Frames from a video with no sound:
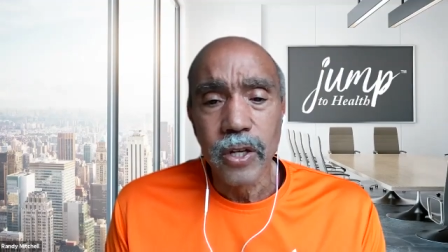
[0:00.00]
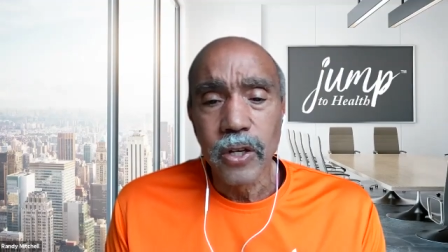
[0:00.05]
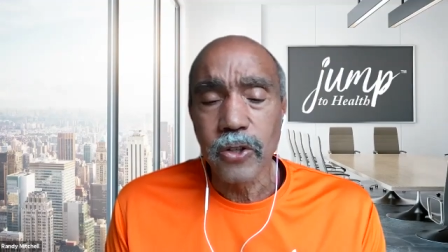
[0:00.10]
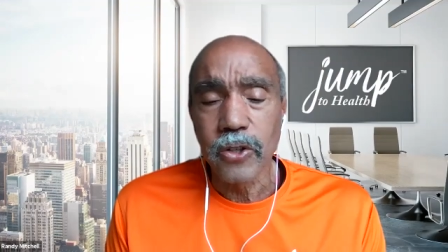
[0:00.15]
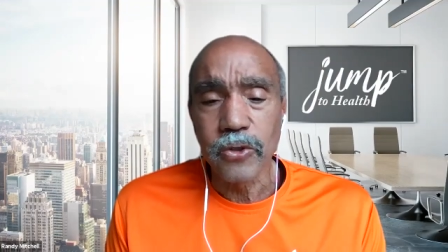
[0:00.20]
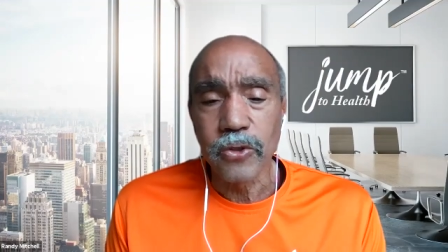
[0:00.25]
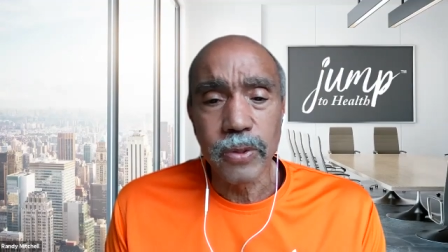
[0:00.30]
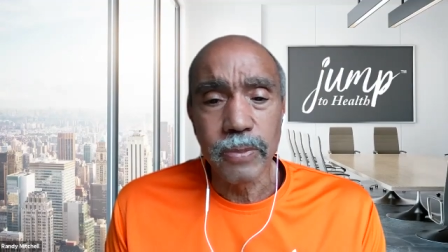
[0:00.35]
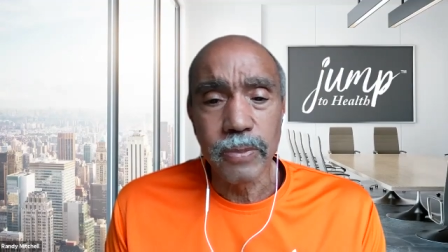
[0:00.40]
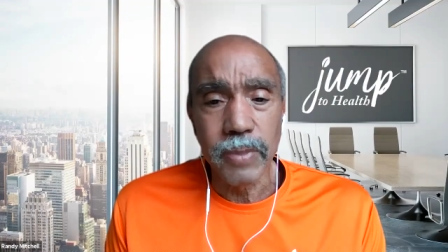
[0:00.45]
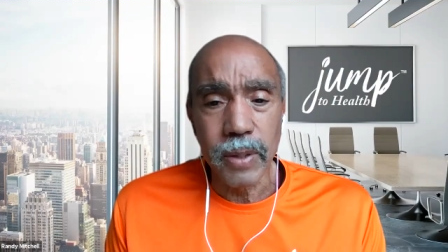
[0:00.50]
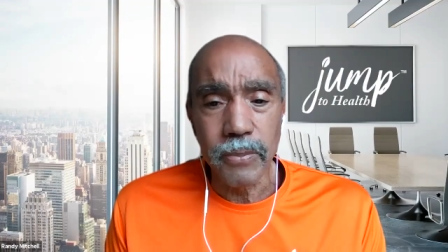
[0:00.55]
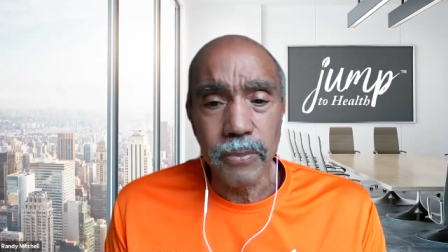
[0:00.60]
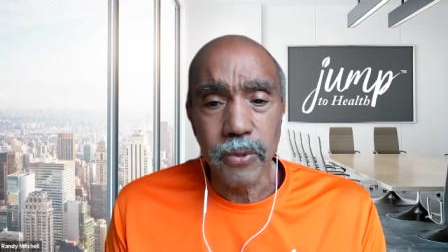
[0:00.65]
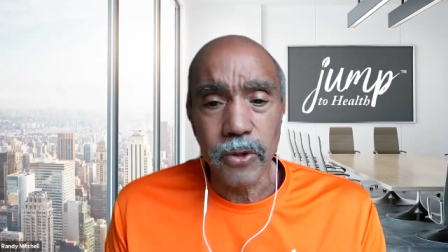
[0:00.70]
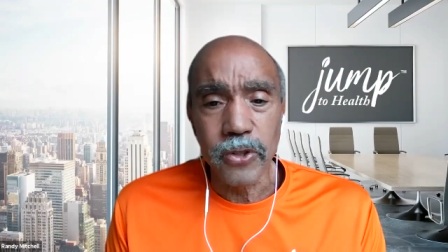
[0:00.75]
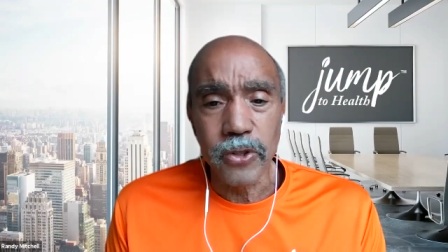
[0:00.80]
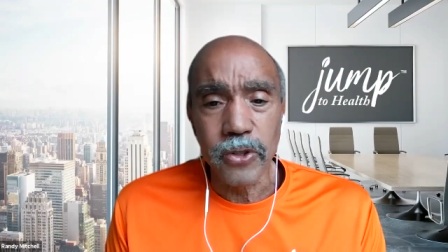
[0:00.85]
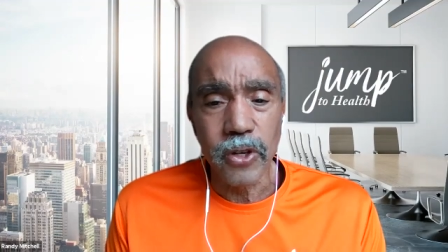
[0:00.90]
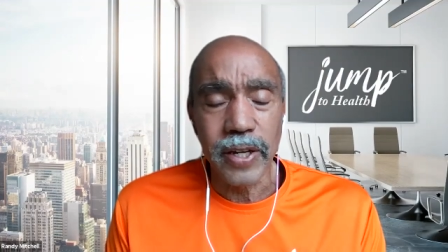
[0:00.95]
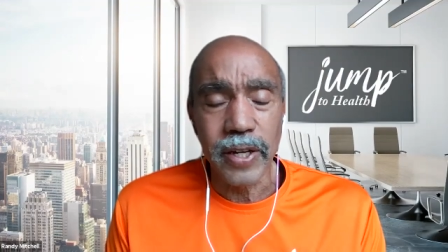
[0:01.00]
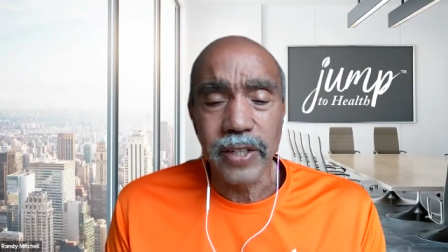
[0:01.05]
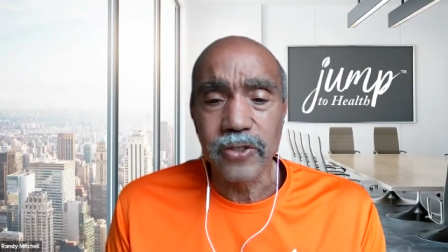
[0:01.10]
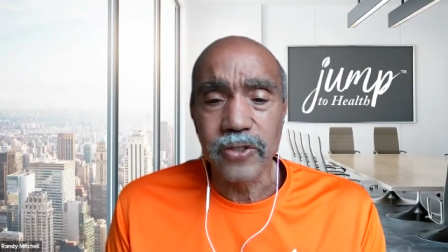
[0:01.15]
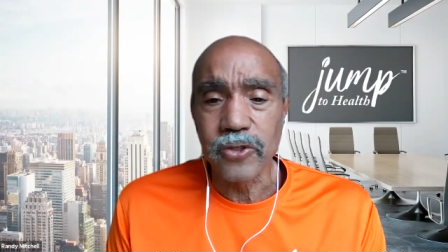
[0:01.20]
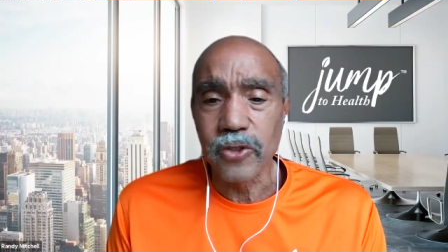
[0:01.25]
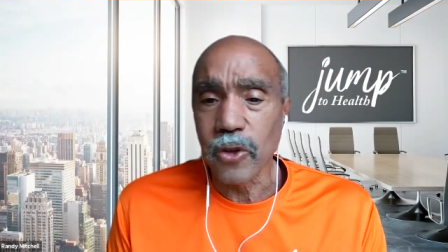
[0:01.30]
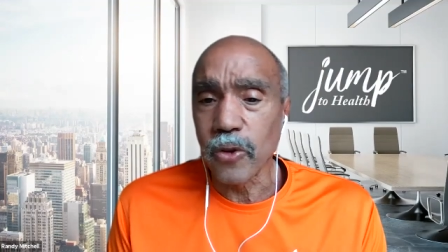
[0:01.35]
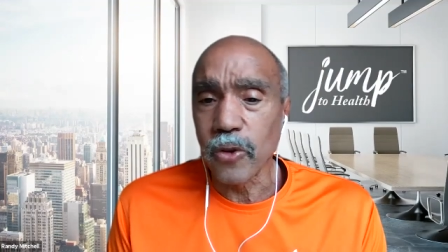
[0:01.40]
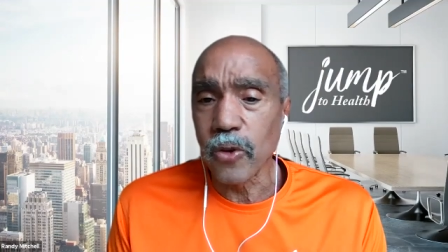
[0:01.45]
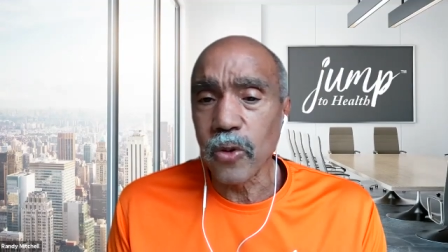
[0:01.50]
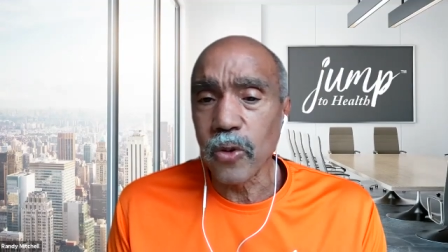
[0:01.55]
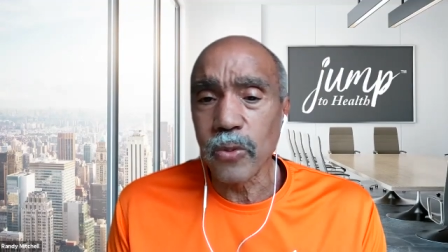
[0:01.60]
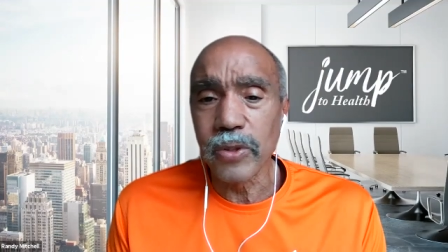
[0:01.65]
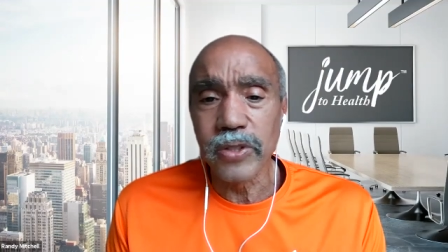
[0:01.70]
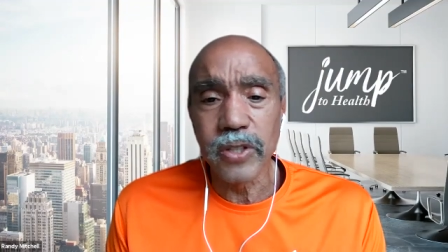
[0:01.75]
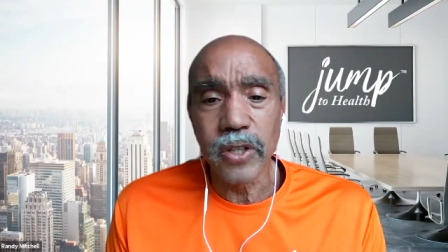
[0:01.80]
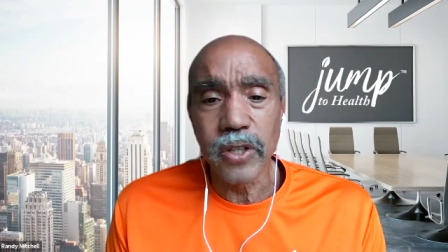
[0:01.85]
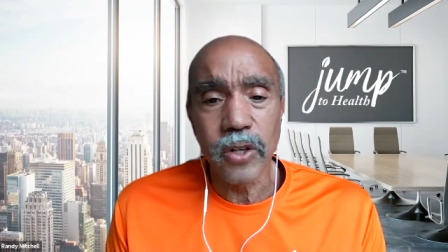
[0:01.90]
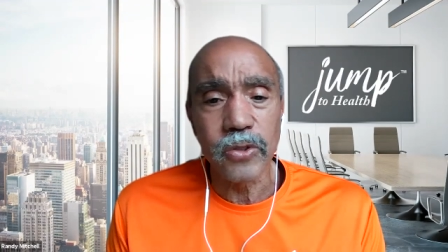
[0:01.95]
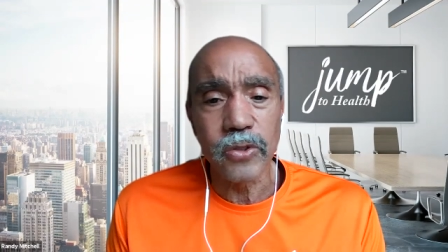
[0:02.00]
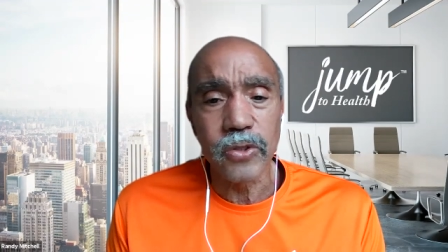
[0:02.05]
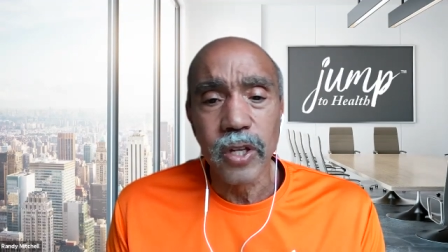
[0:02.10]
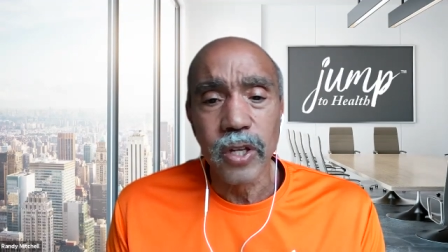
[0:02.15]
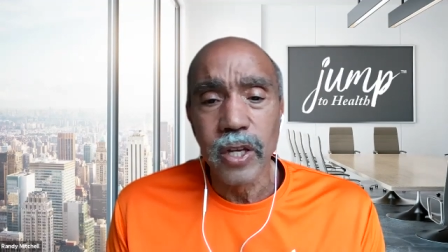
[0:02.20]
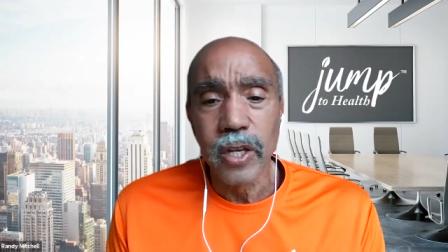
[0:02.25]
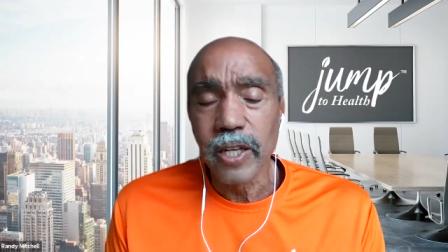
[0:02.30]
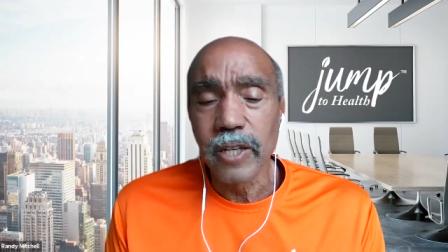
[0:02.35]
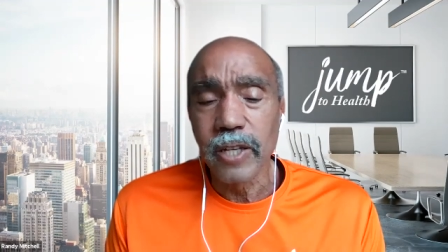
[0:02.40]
Because remember, your external results